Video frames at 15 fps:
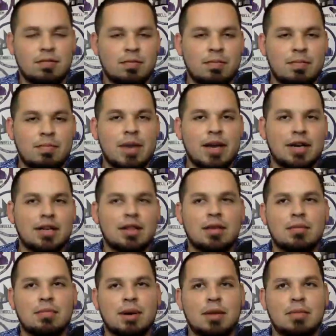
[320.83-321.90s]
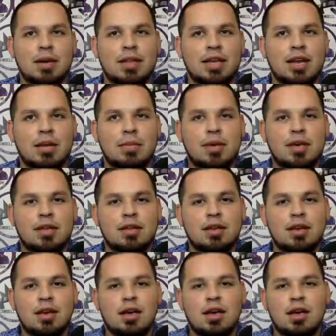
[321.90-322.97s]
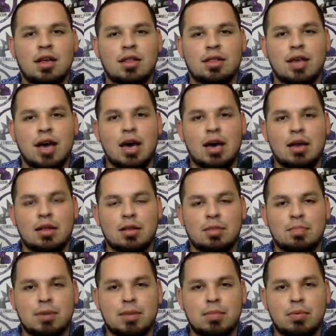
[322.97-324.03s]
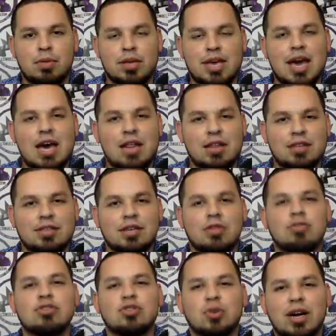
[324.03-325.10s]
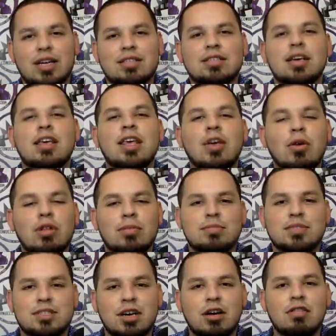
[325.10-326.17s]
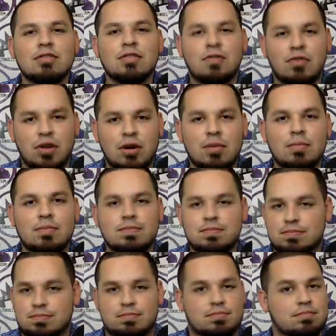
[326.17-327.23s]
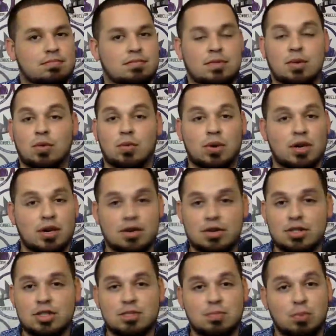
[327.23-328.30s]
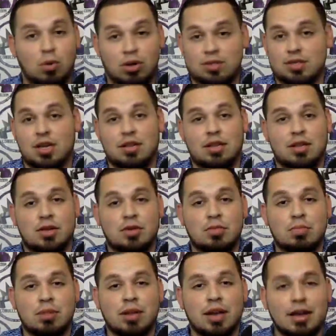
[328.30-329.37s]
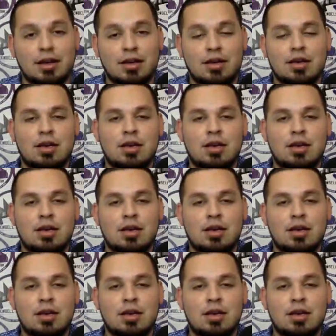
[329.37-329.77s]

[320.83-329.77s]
Medically, by that I mean that the people, the athletes that are trying to heal themselves from the rigorous sports that they do play.